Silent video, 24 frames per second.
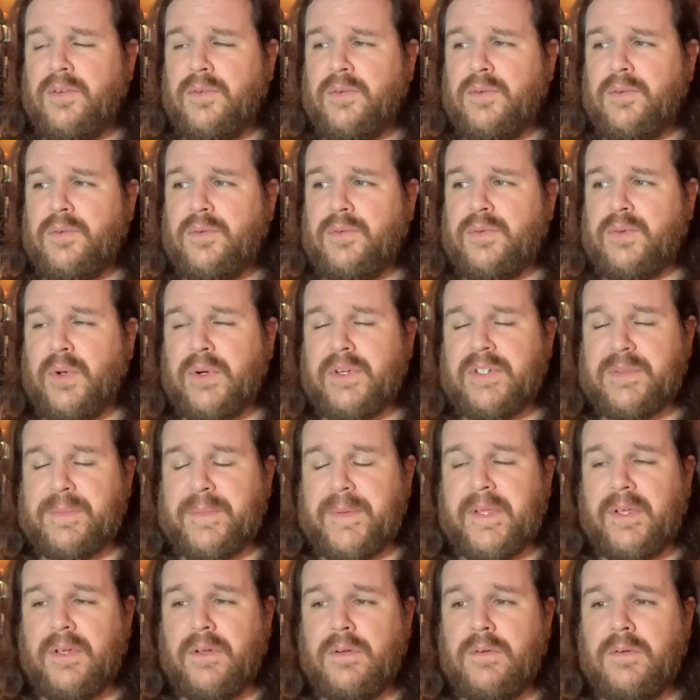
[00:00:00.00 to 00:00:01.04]
Florence
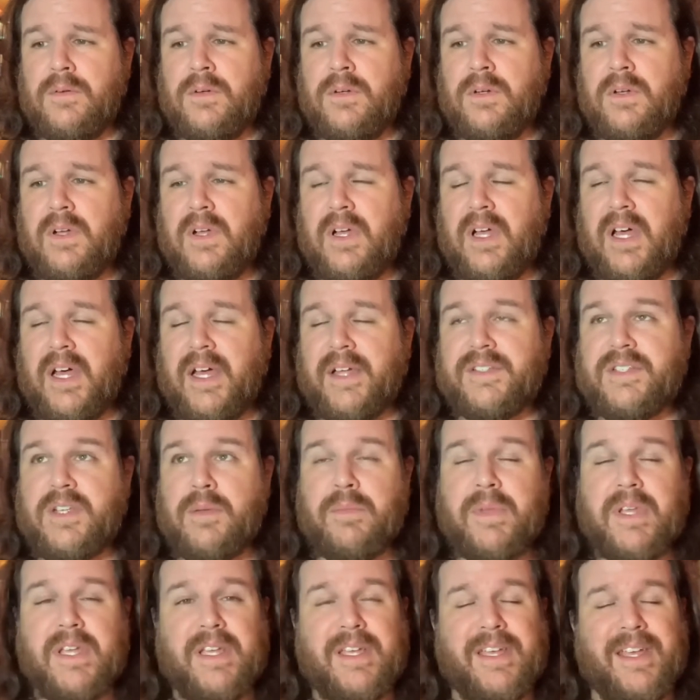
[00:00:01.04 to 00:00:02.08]
Pugh, to
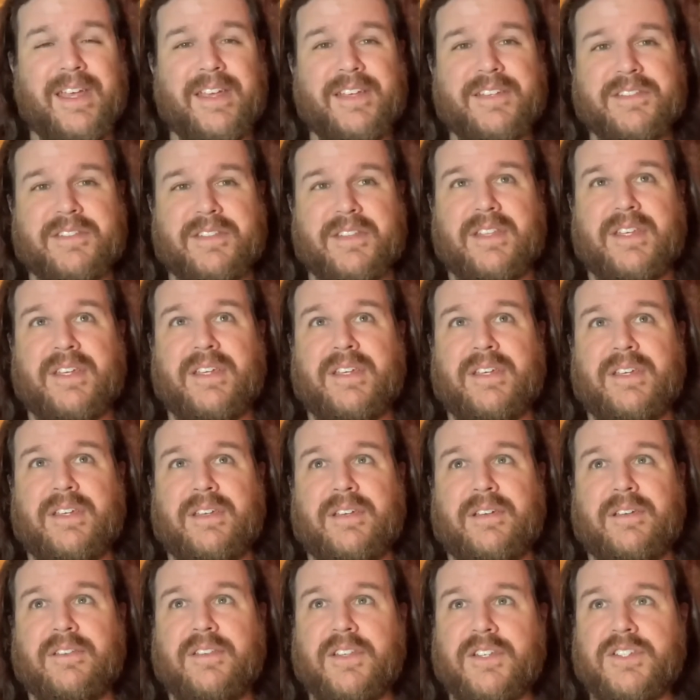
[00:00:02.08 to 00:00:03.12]
me, is
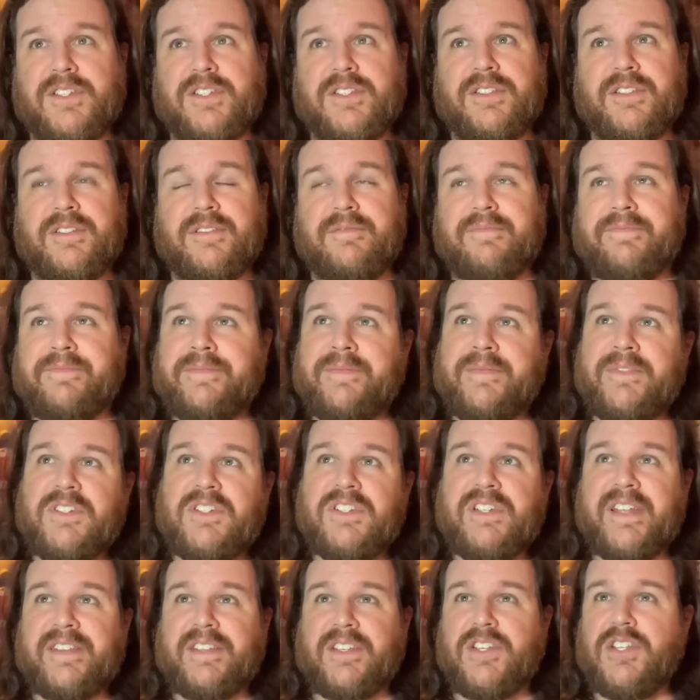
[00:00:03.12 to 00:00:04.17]
the she's
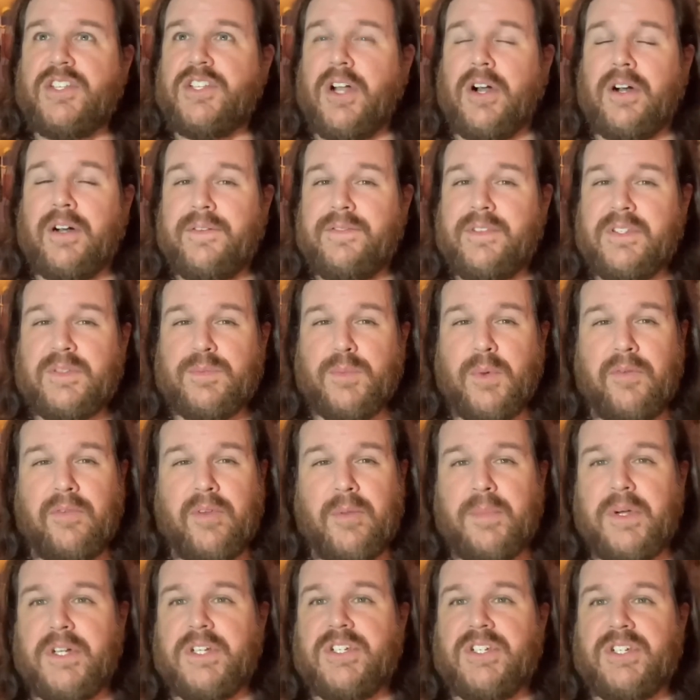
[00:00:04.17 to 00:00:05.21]
not the star of this movie,
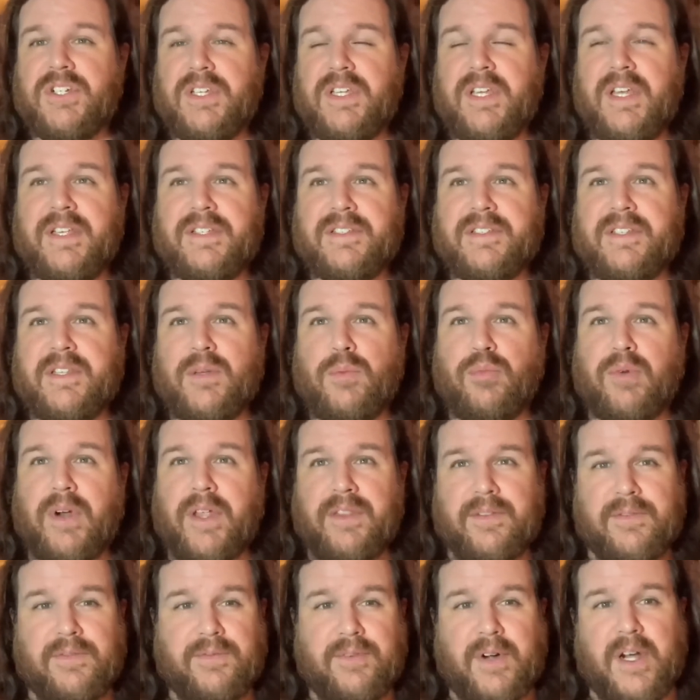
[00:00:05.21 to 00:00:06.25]
but she is the breath
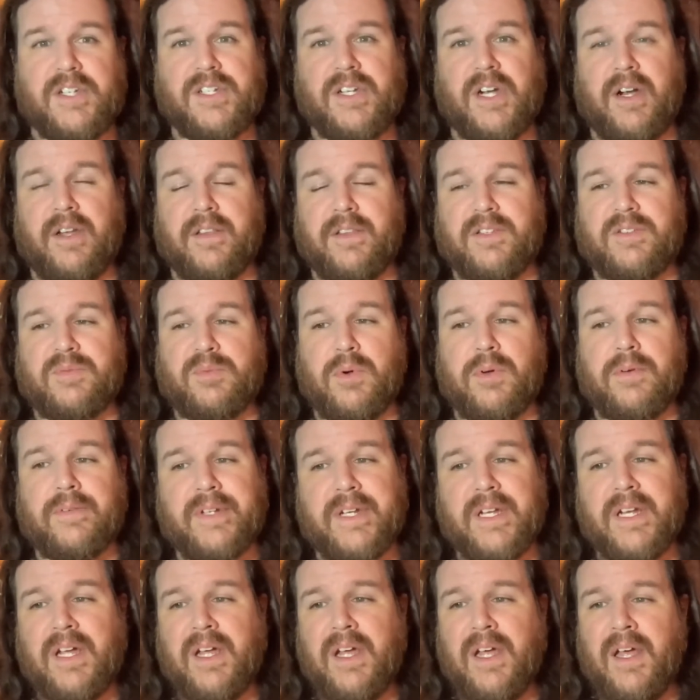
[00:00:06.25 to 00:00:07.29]
of fresh air in this
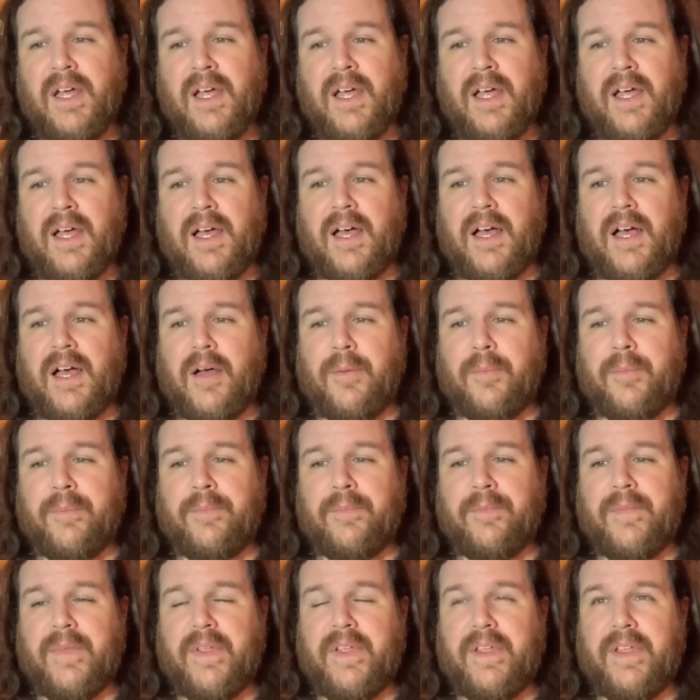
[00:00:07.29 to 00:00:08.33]
movie.
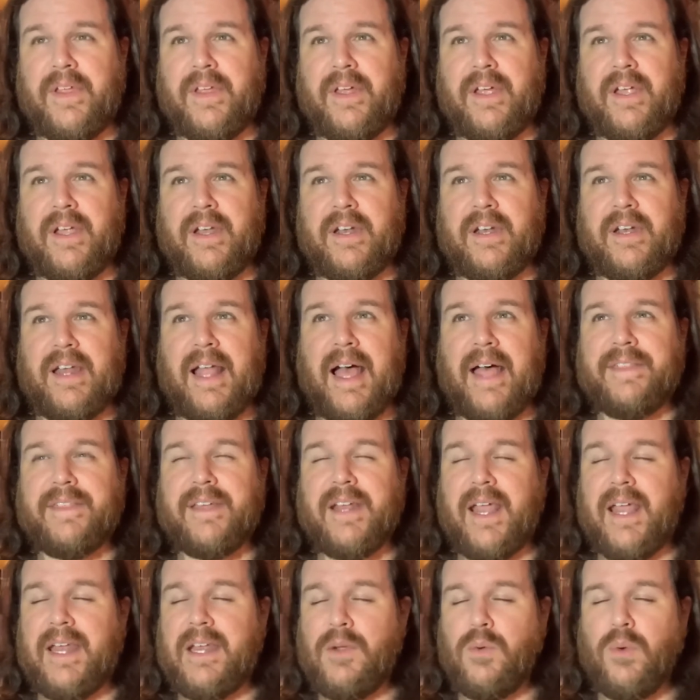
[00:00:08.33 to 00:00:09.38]
Not that
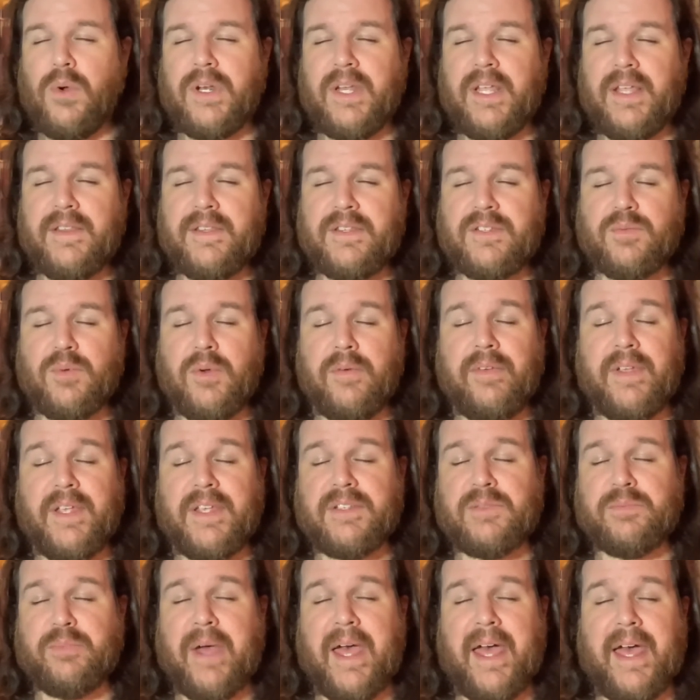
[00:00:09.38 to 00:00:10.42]
anyone in this movie
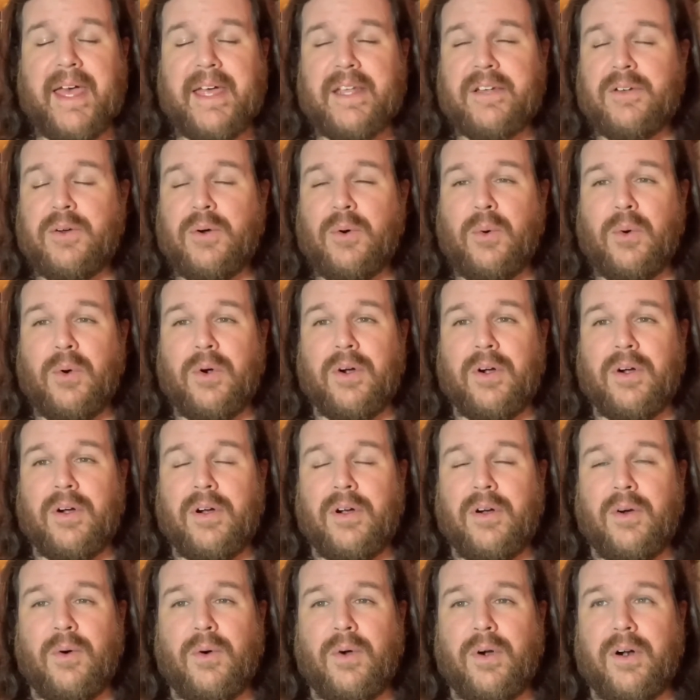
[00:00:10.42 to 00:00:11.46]
is bad
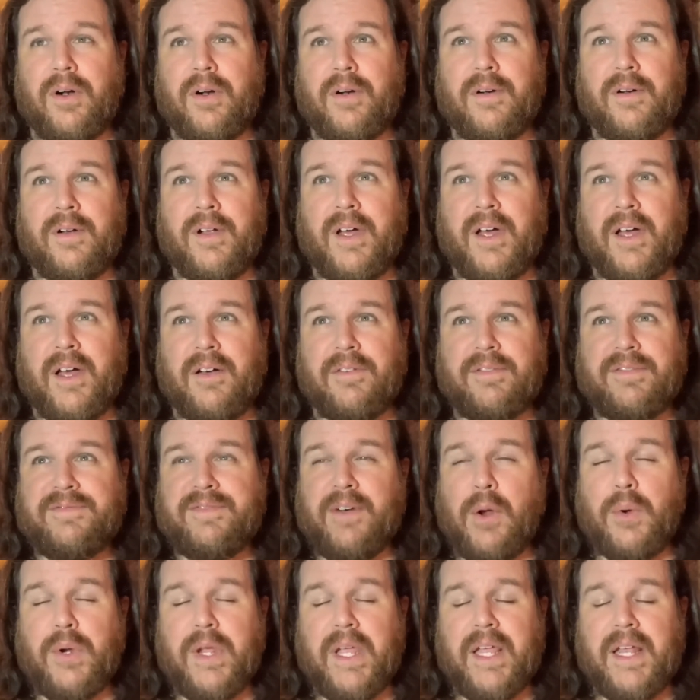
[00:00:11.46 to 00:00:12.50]
or
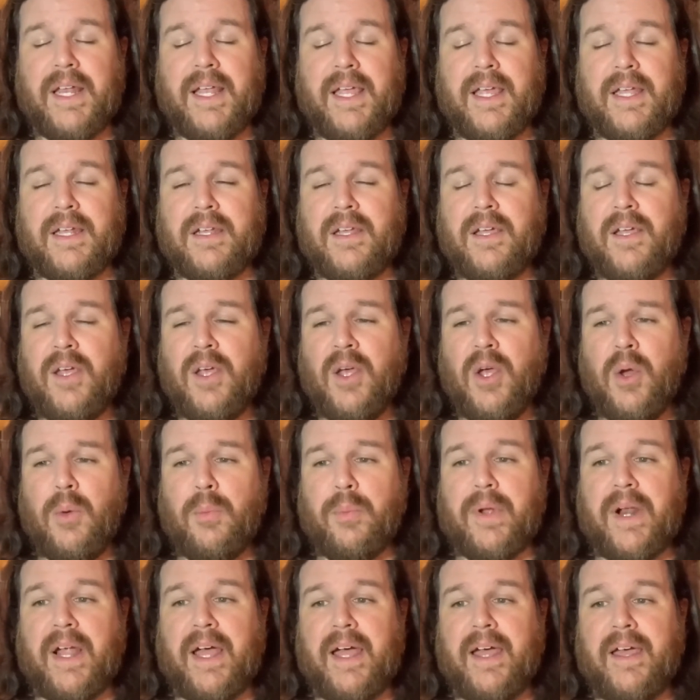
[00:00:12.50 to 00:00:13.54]
phoning it in,
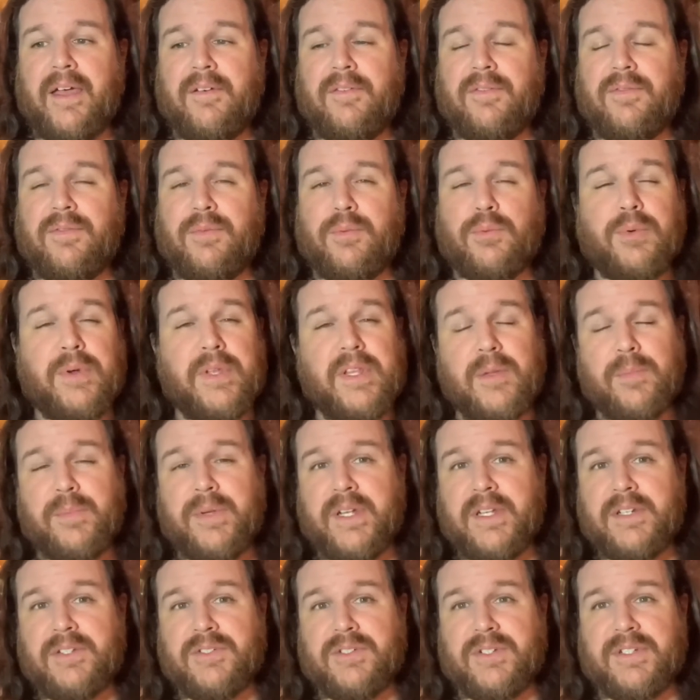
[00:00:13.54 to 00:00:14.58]
but I've really been
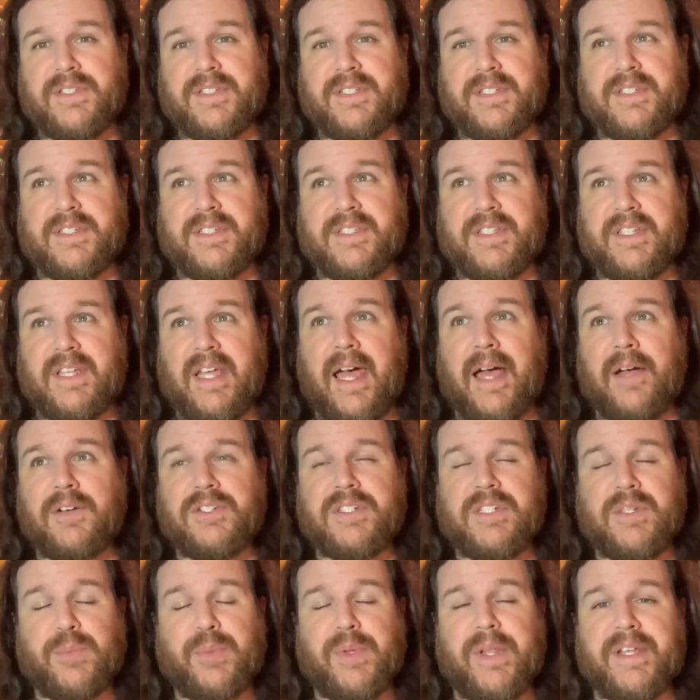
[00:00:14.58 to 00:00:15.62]
interested to see how
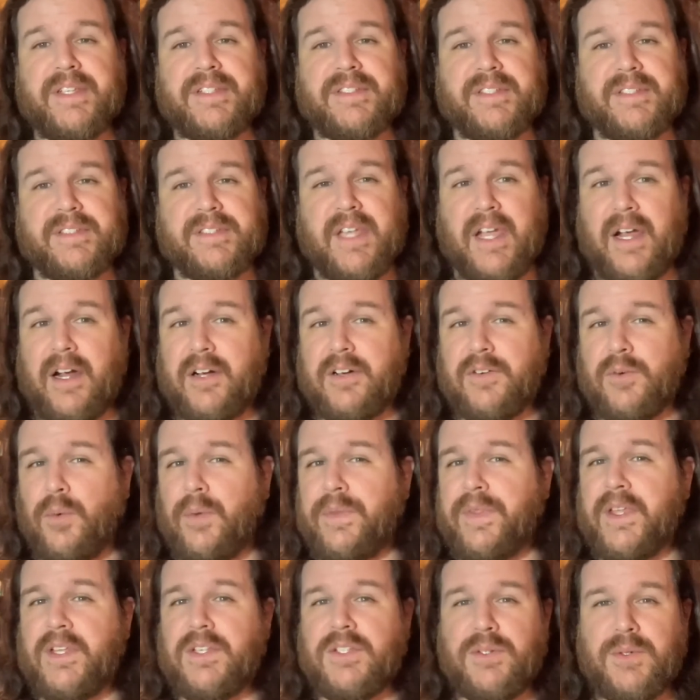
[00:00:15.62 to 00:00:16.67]
she plays this character, what
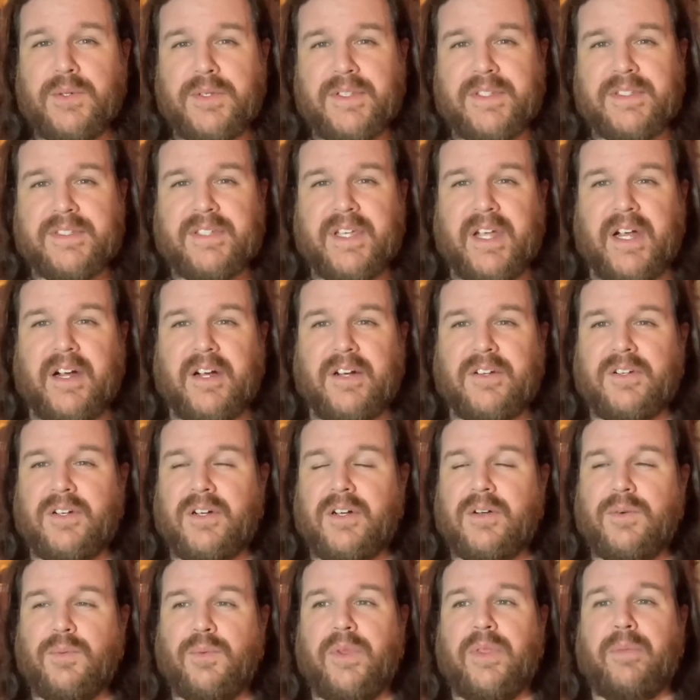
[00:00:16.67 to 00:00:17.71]
they do with this
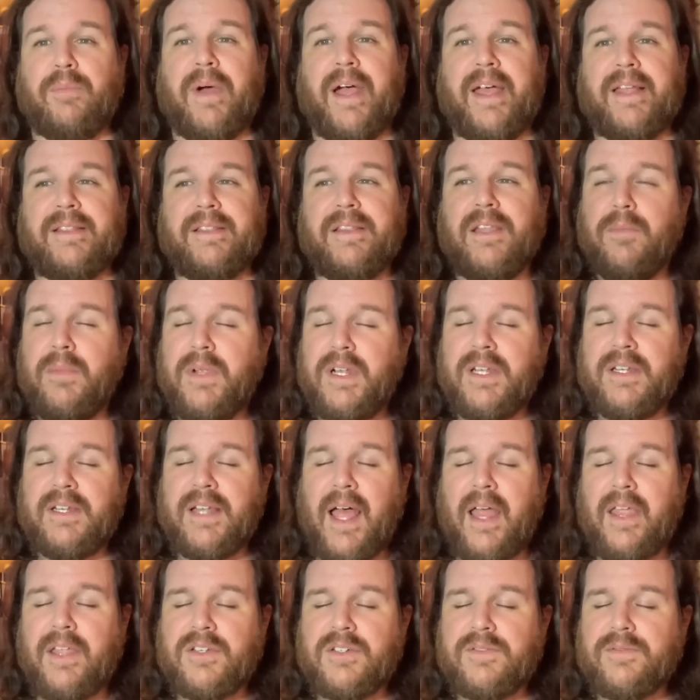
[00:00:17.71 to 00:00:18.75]
character, with my limited
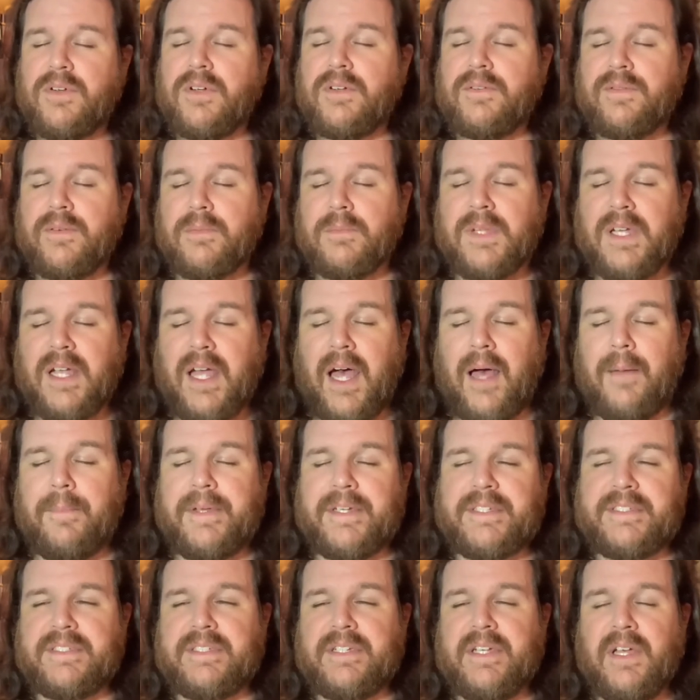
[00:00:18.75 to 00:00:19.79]
knowledge of her from the
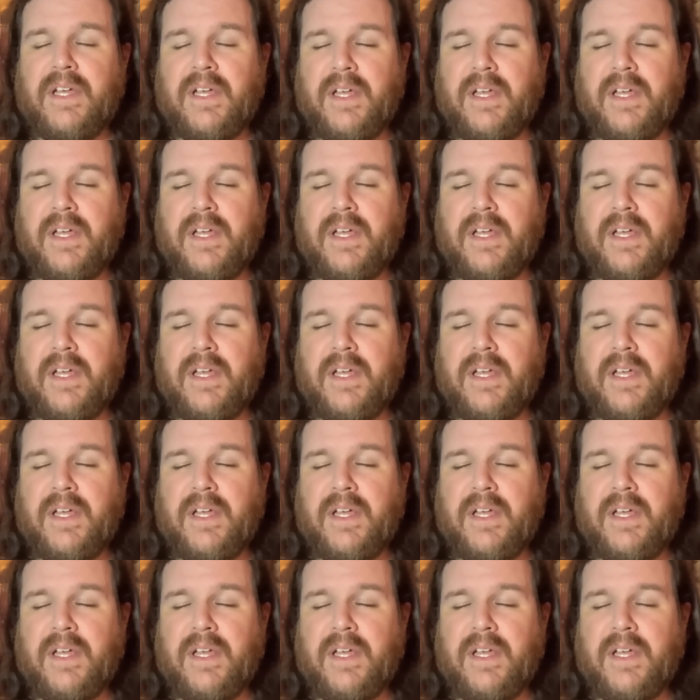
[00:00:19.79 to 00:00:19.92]
comics.